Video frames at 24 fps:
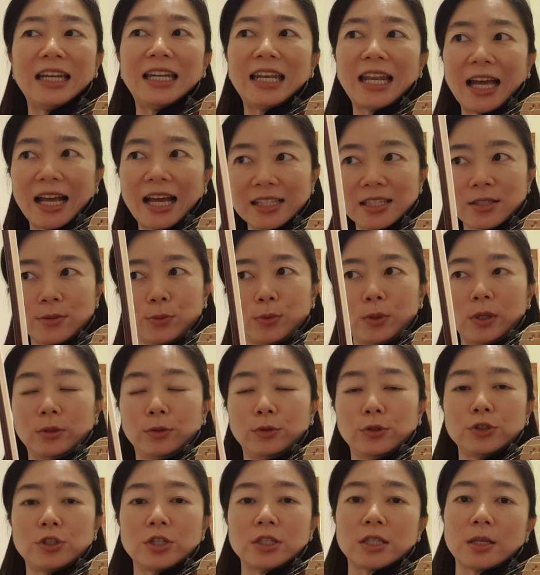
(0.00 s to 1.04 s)
last one,
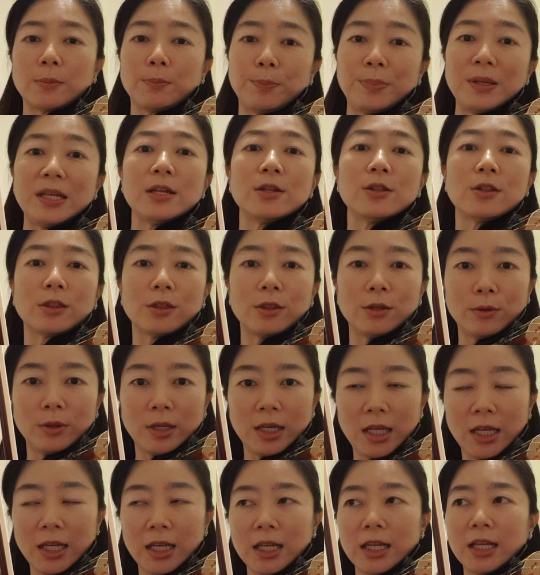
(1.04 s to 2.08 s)
which is a
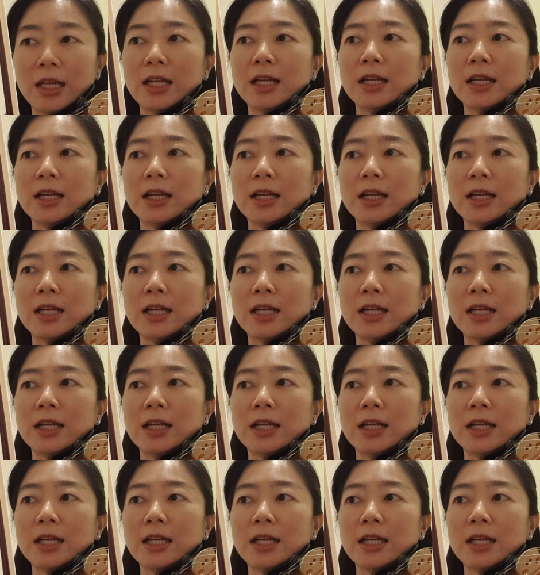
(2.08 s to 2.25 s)
B3,